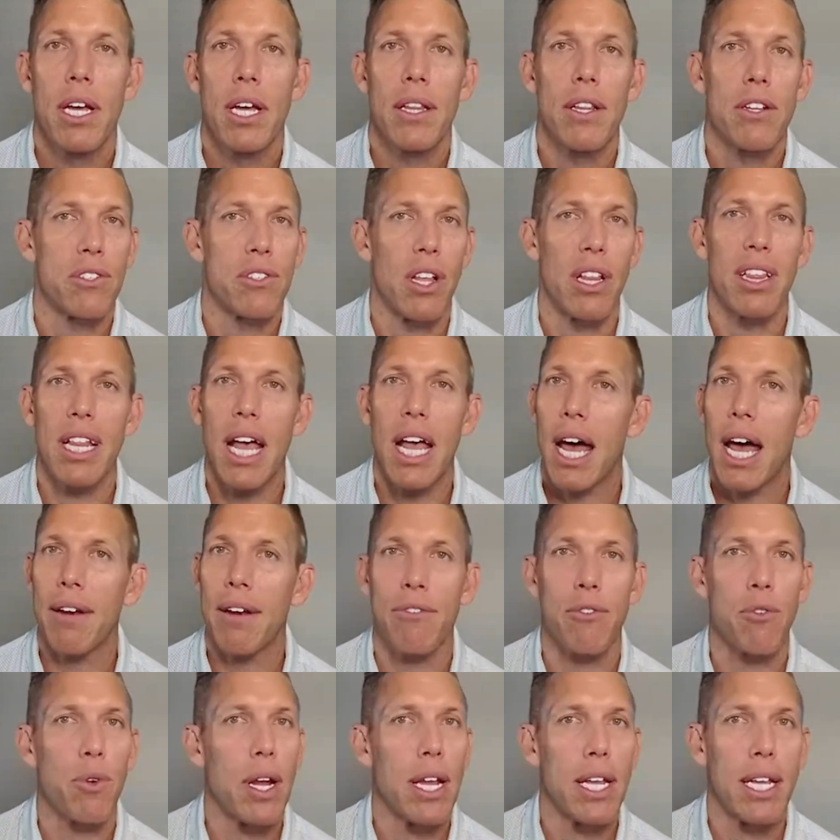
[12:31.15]
There's a lot
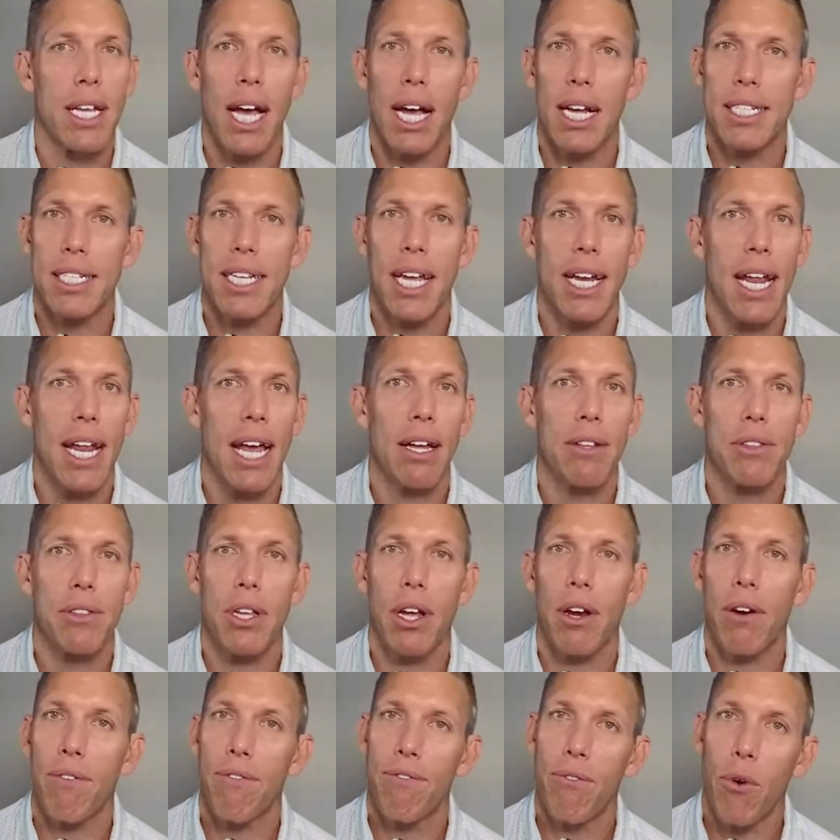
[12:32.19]
of great content out
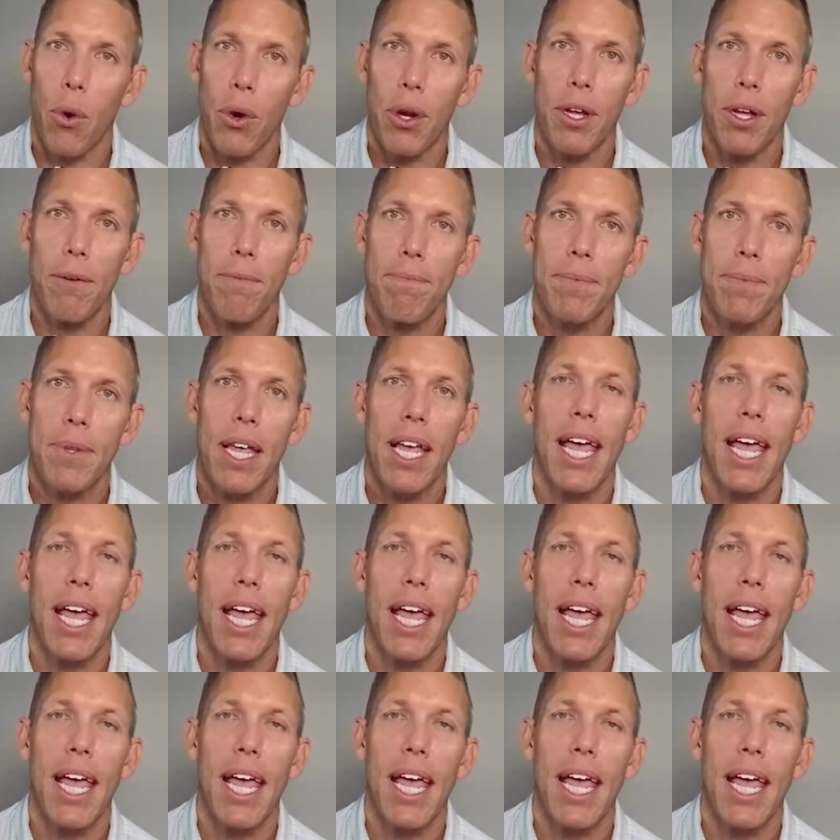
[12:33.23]
there for you,